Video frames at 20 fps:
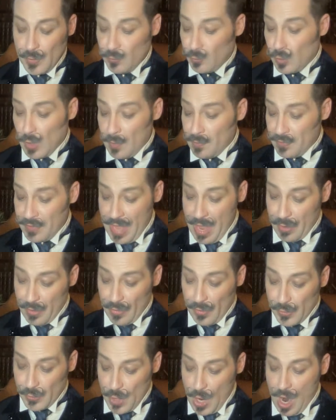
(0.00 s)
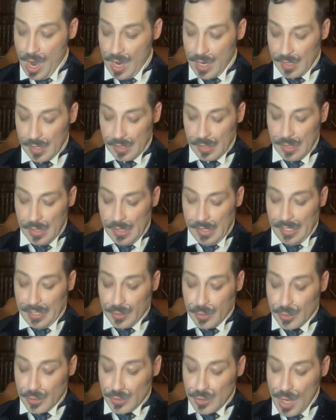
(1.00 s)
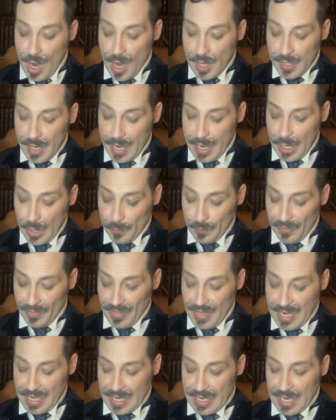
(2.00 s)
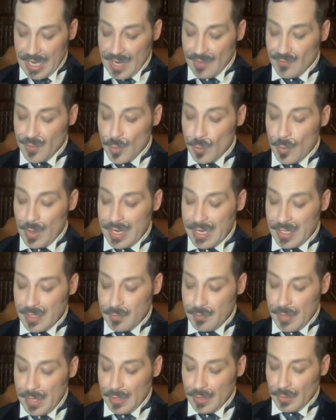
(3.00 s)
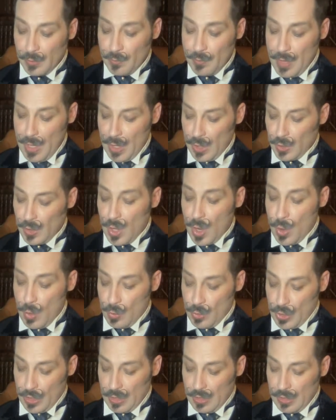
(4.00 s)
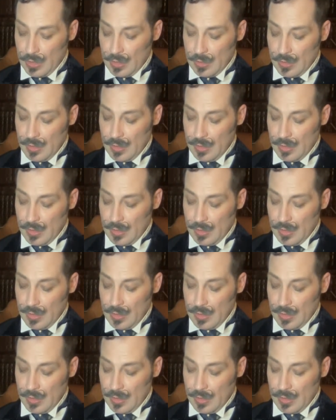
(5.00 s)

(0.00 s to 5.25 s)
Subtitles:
For up there in the dark, it could not help thinking of the wicked mill owner